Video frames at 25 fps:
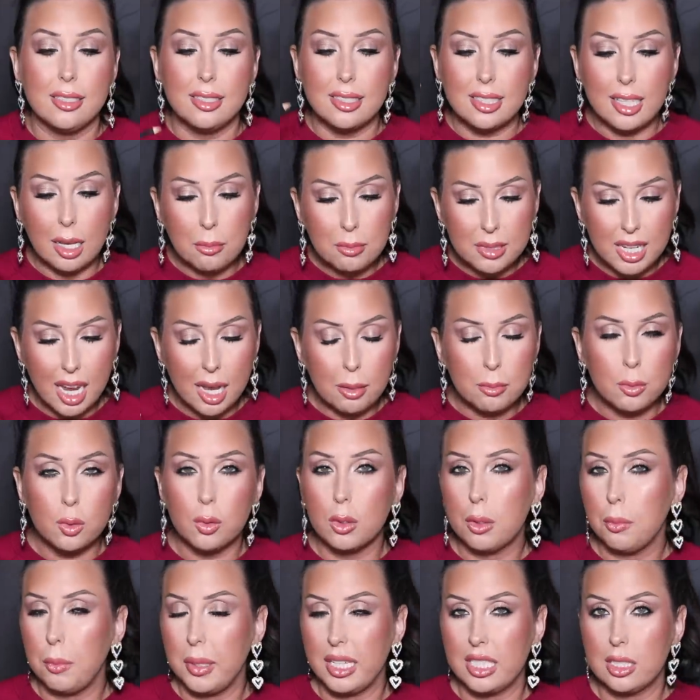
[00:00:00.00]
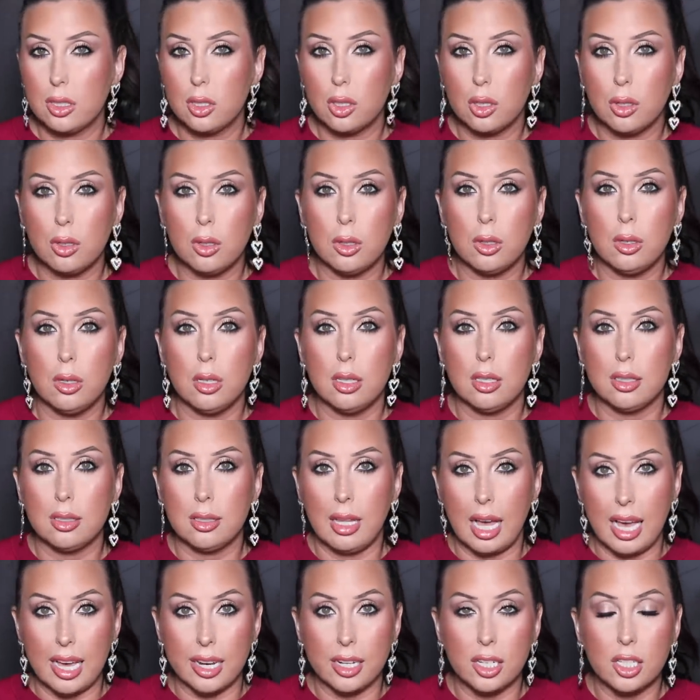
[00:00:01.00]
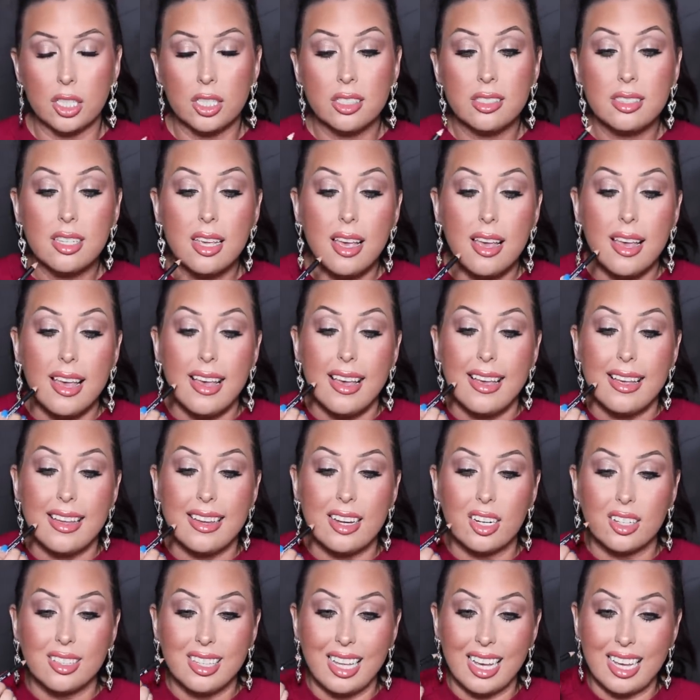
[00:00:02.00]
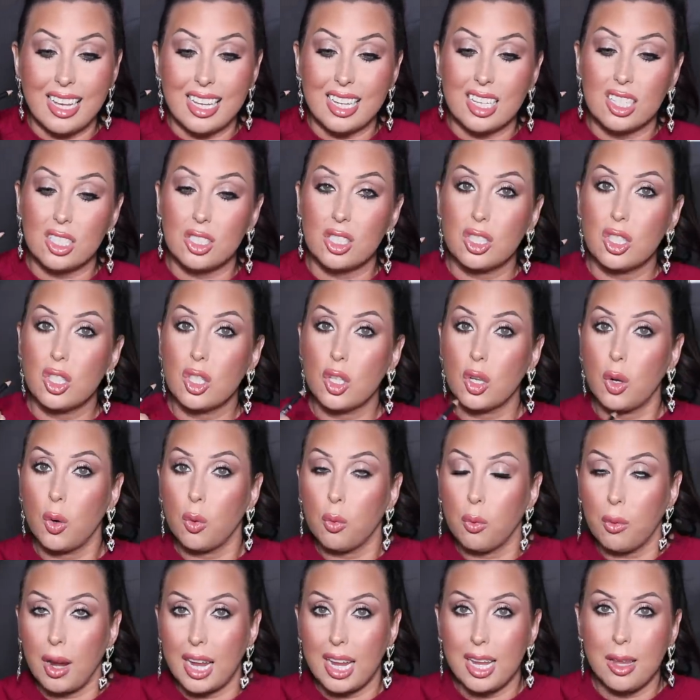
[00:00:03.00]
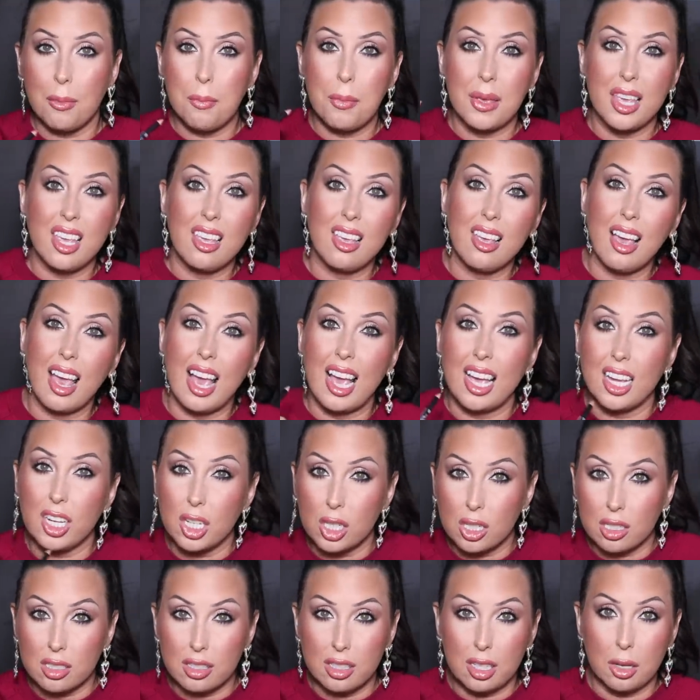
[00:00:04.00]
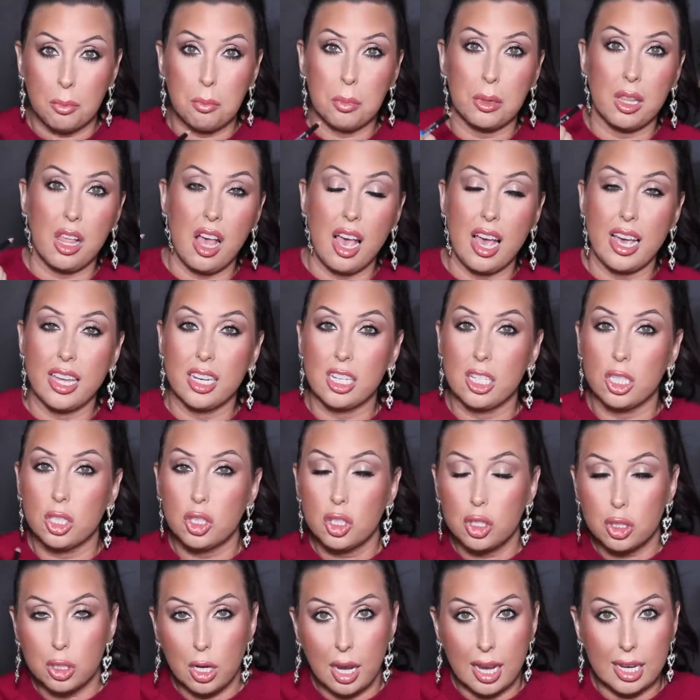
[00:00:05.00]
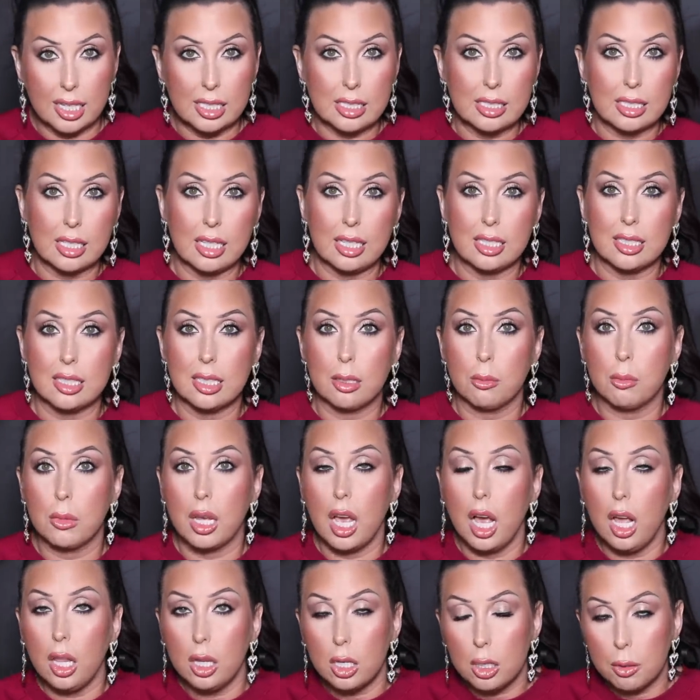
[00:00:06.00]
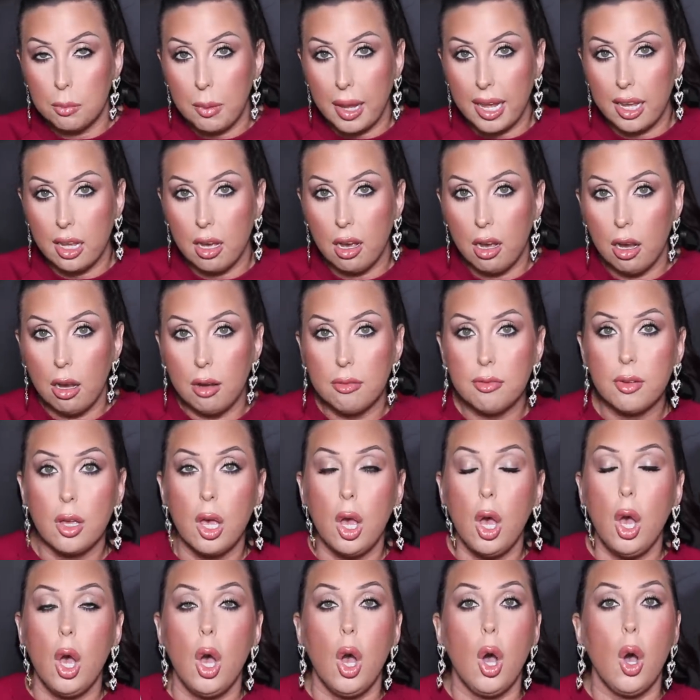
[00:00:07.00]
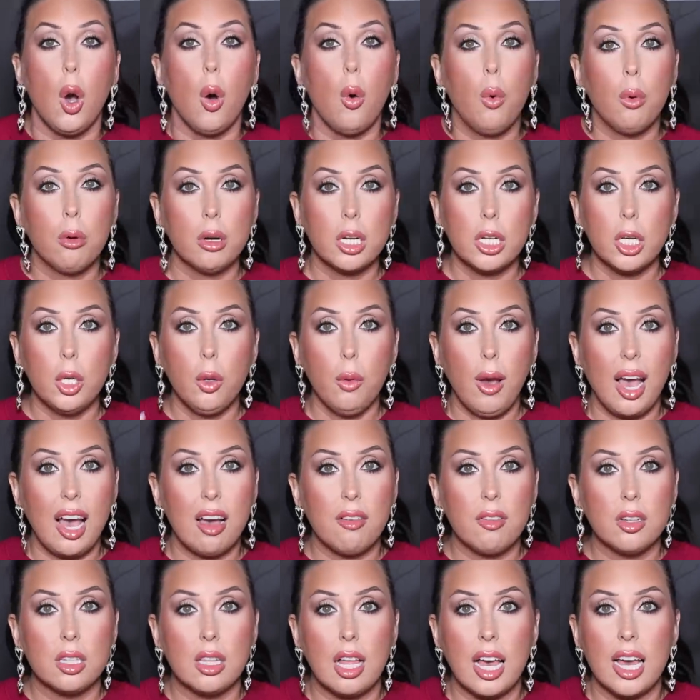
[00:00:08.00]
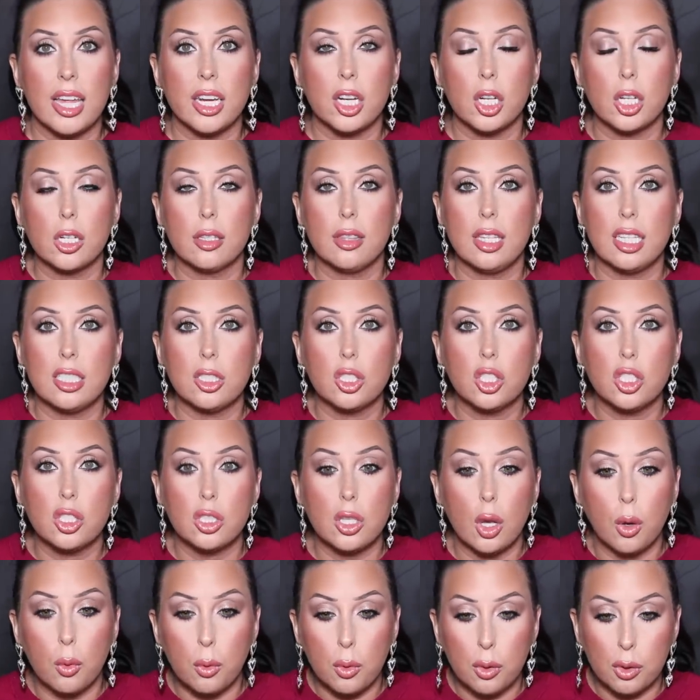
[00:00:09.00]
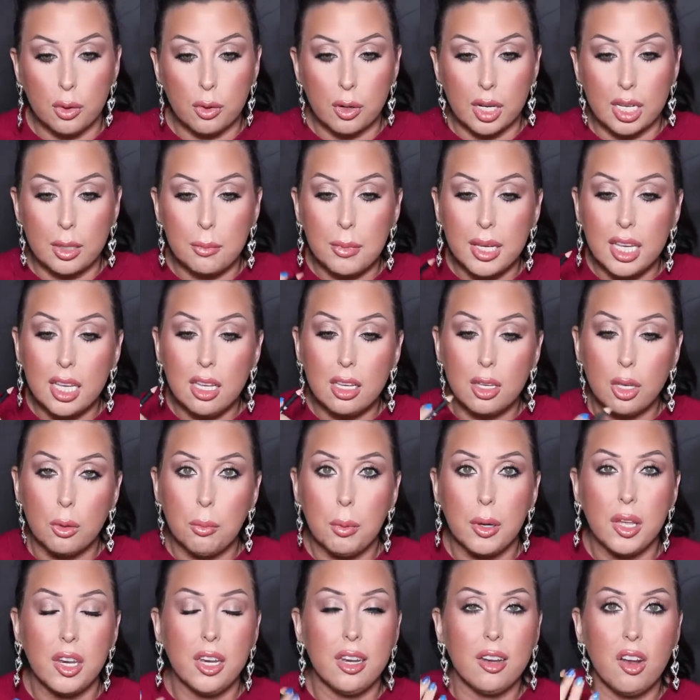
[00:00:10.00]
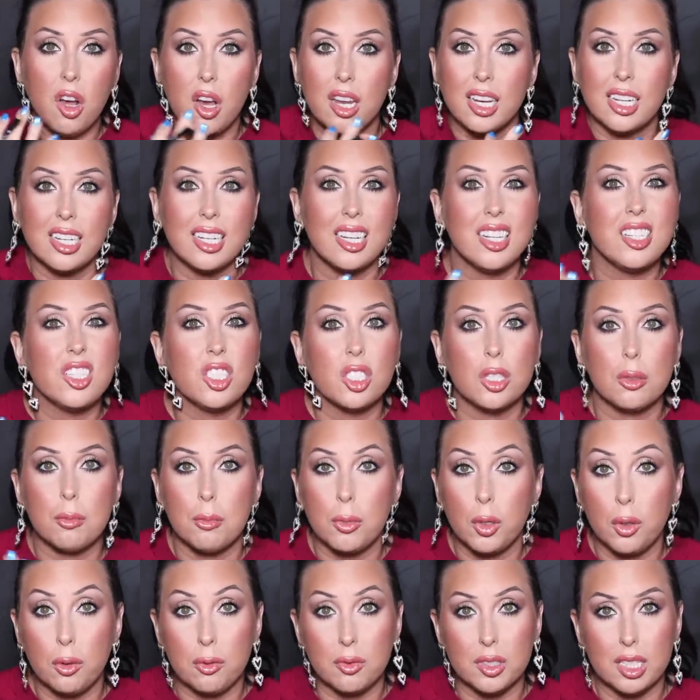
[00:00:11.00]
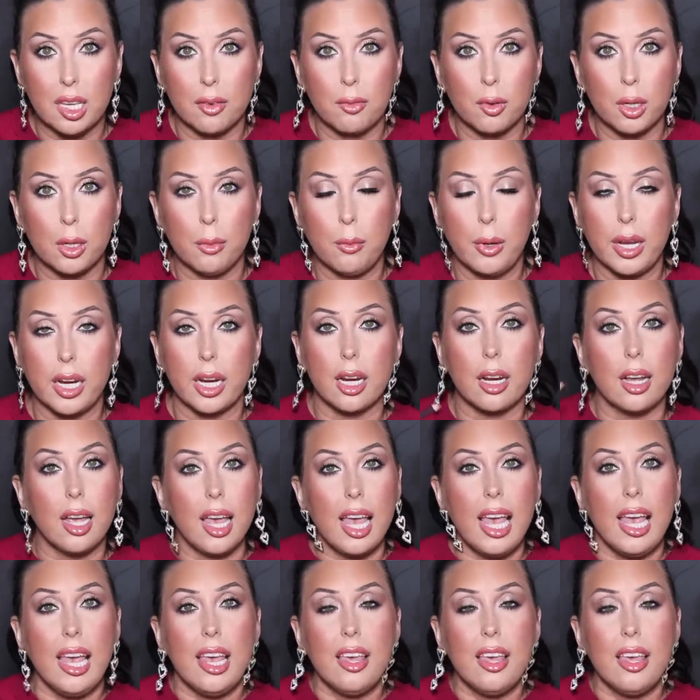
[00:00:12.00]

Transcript: Sometimes with pencil liners, you're like scraping at your lip line trying to get some color payoff, or you have a liner that's so creamy, you put it on and it just moves everywhere.